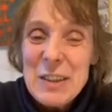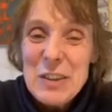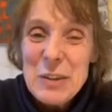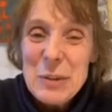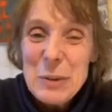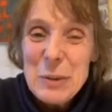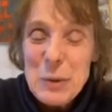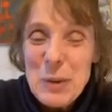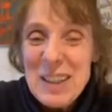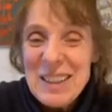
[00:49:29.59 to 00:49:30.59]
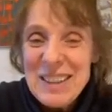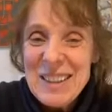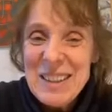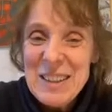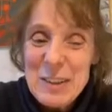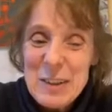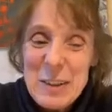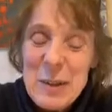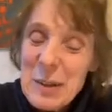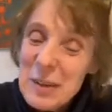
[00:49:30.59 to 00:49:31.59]
to
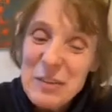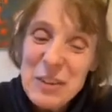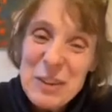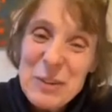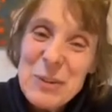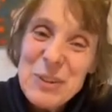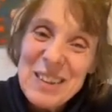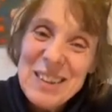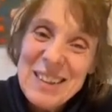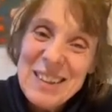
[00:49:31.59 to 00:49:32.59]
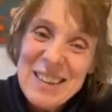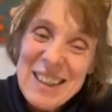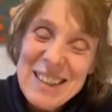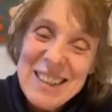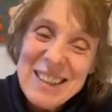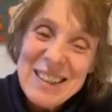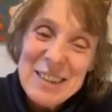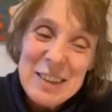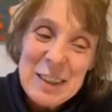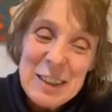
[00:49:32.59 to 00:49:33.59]
hear the views and the
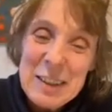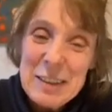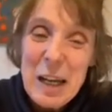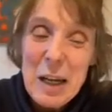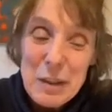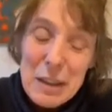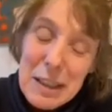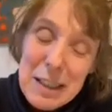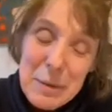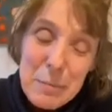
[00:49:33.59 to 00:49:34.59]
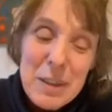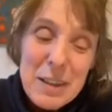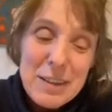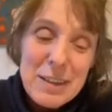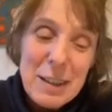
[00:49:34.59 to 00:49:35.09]
ideas. I admit